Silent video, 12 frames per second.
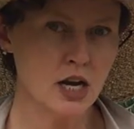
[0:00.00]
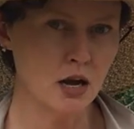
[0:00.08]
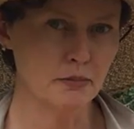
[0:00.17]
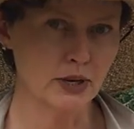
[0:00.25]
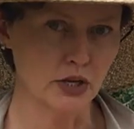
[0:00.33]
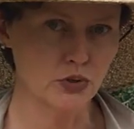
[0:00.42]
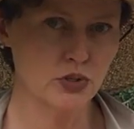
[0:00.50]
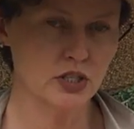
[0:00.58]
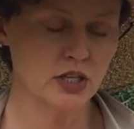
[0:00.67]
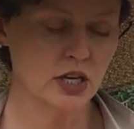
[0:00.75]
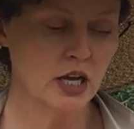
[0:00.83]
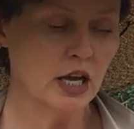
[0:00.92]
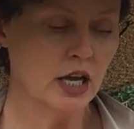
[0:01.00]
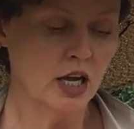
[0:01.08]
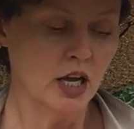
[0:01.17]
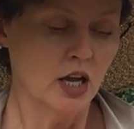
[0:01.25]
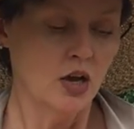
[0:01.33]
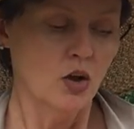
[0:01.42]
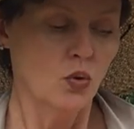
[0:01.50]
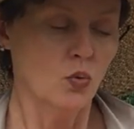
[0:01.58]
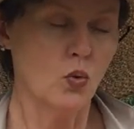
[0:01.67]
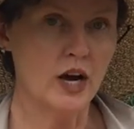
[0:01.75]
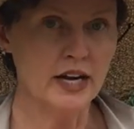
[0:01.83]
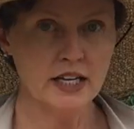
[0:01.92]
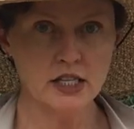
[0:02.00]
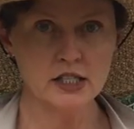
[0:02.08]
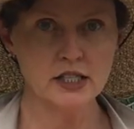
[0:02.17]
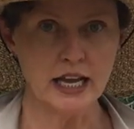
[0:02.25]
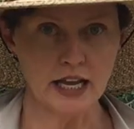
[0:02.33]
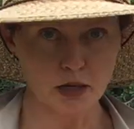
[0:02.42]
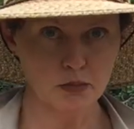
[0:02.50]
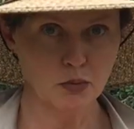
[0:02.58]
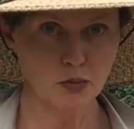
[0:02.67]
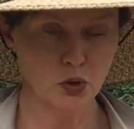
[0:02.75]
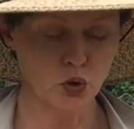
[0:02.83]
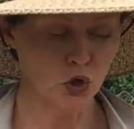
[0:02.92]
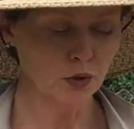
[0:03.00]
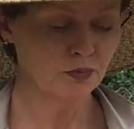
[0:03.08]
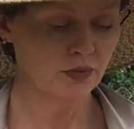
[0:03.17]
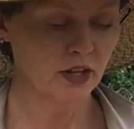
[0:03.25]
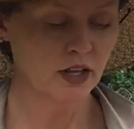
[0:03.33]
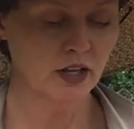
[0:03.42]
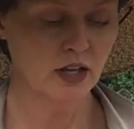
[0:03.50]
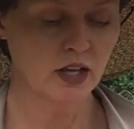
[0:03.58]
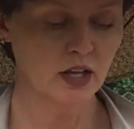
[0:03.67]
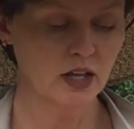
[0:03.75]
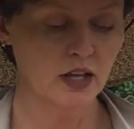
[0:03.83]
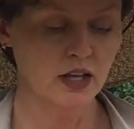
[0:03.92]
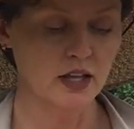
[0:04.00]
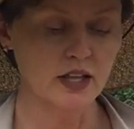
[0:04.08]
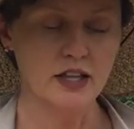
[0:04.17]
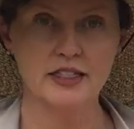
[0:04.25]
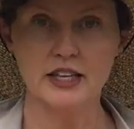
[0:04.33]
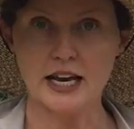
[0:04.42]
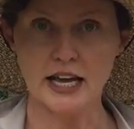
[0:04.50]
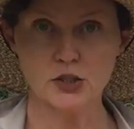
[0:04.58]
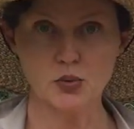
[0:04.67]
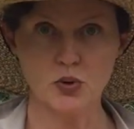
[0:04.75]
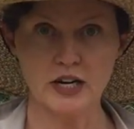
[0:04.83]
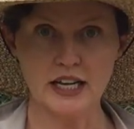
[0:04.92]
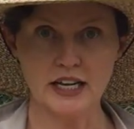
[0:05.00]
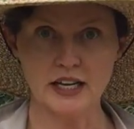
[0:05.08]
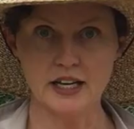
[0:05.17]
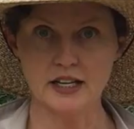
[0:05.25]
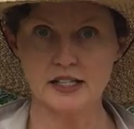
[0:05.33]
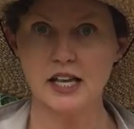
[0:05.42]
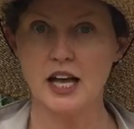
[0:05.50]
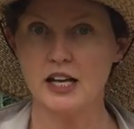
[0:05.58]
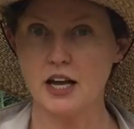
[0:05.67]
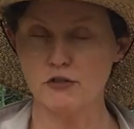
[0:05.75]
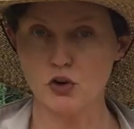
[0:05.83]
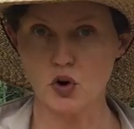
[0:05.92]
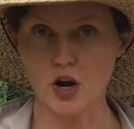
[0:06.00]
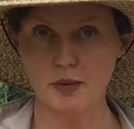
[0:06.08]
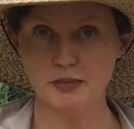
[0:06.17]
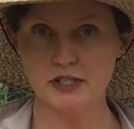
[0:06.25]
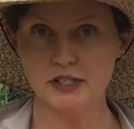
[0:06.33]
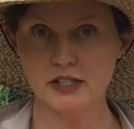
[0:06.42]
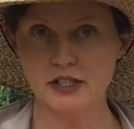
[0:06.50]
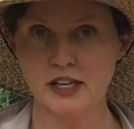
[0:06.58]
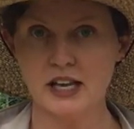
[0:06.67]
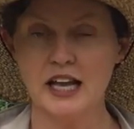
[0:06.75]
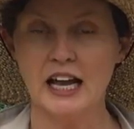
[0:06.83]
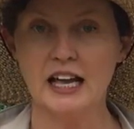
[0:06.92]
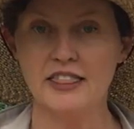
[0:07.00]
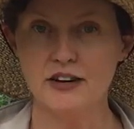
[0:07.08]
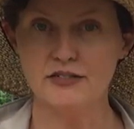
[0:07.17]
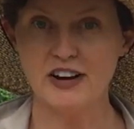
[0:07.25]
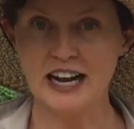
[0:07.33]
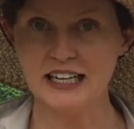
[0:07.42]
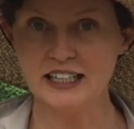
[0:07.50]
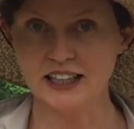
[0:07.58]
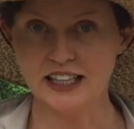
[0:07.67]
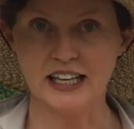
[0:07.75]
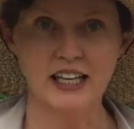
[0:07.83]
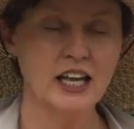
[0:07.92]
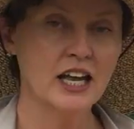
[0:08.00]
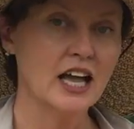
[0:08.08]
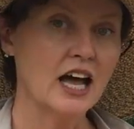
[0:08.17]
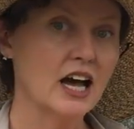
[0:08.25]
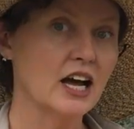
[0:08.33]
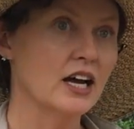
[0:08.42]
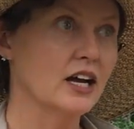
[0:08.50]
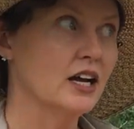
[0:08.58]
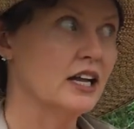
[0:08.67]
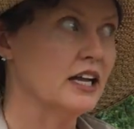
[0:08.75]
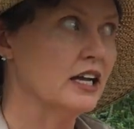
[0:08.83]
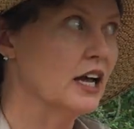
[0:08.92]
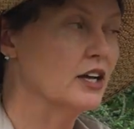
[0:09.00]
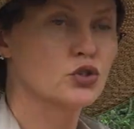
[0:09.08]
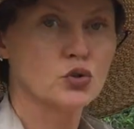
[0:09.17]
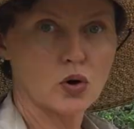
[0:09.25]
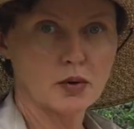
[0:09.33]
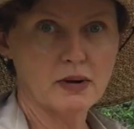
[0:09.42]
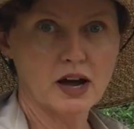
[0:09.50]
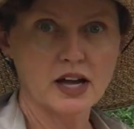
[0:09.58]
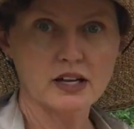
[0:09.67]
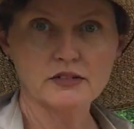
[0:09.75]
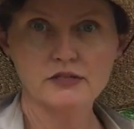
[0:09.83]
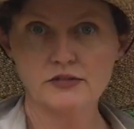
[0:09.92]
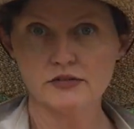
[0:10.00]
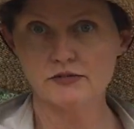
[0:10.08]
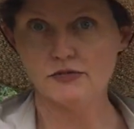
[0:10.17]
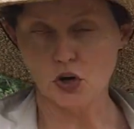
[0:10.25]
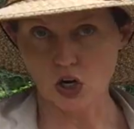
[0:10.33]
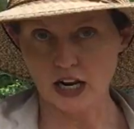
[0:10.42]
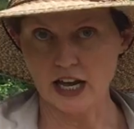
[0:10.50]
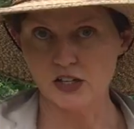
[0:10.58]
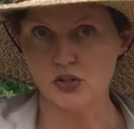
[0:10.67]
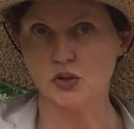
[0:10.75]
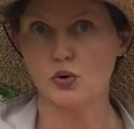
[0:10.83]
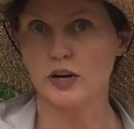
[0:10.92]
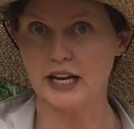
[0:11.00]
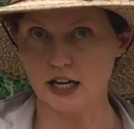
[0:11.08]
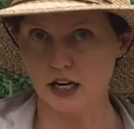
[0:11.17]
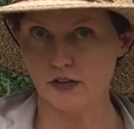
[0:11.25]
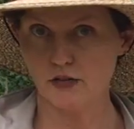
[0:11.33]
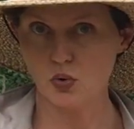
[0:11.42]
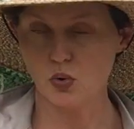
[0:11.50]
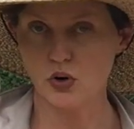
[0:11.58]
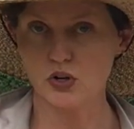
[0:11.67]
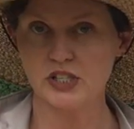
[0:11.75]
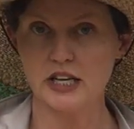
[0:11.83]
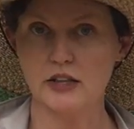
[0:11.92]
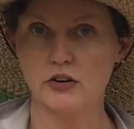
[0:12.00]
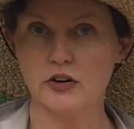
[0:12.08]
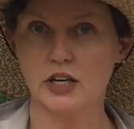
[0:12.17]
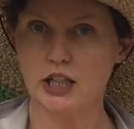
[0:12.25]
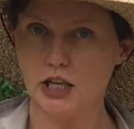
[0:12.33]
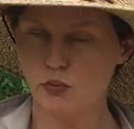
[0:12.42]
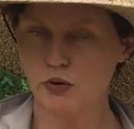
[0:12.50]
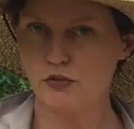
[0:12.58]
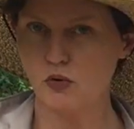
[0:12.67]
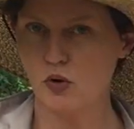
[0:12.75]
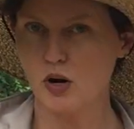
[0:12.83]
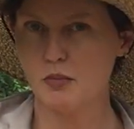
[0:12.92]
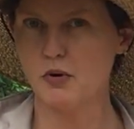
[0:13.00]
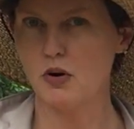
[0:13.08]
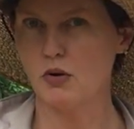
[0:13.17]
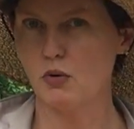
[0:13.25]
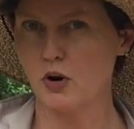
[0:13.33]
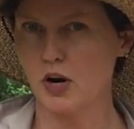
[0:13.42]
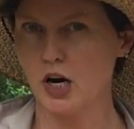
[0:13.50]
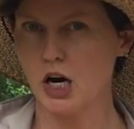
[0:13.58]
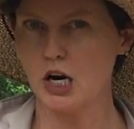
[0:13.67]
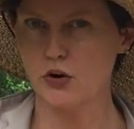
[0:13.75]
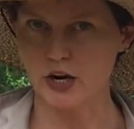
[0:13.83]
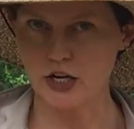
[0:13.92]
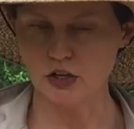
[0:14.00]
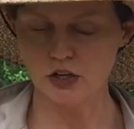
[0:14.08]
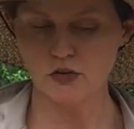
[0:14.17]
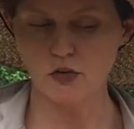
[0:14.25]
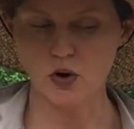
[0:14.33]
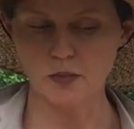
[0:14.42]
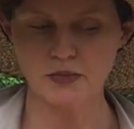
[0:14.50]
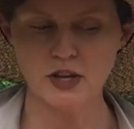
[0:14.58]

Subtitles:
compost, one is animal manure, the next one is cover crops, and then finally a store-bought fertilizer, organic of course, either in liquid form or a granular form.